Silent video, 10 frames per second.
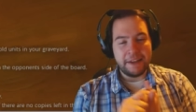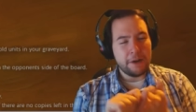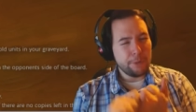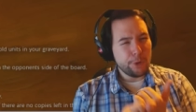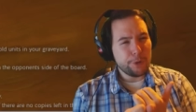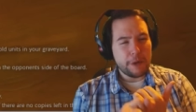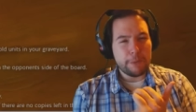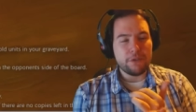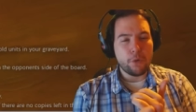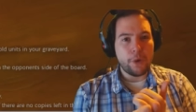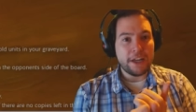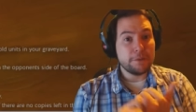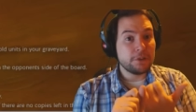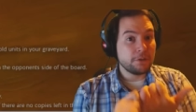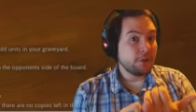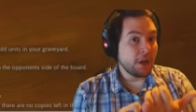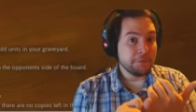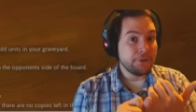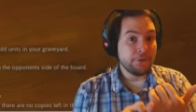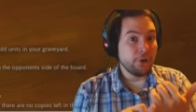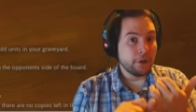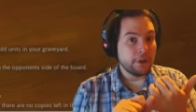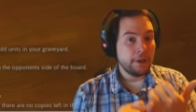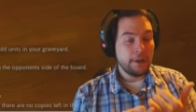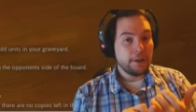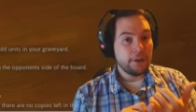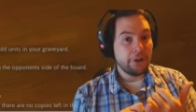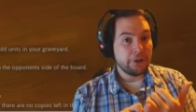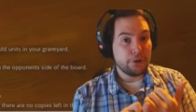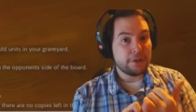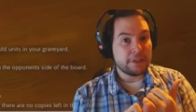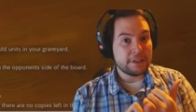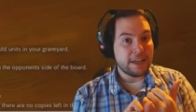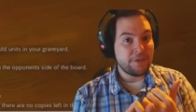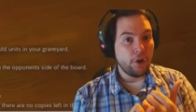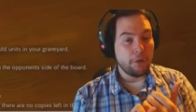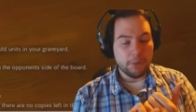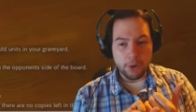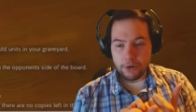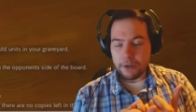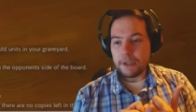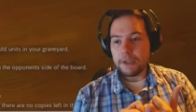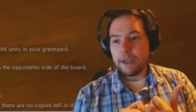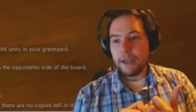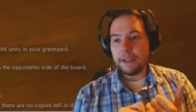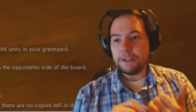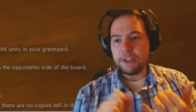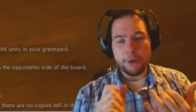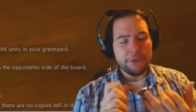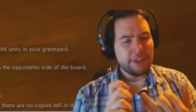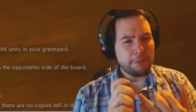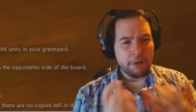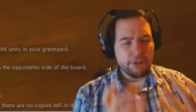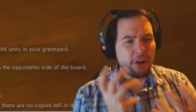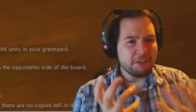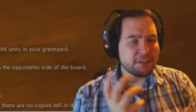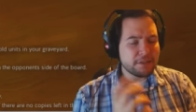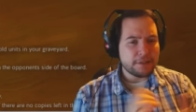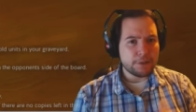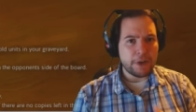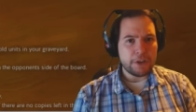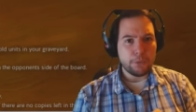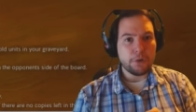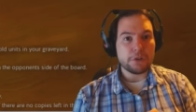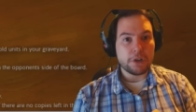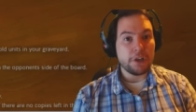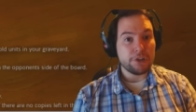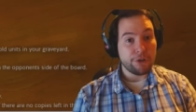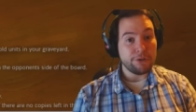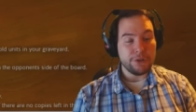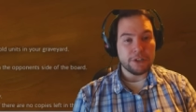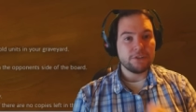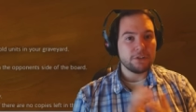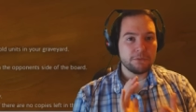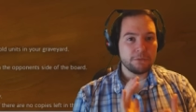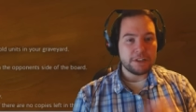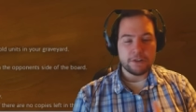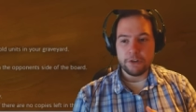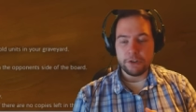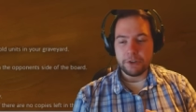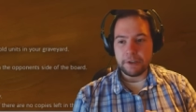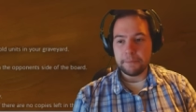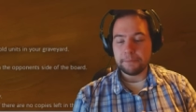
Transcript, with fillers: Now, it would be a bit of a waste, but sometimes you've got to use it to save a lot more. And, you know, there are instances where you want to hurt your own units for some reason or another.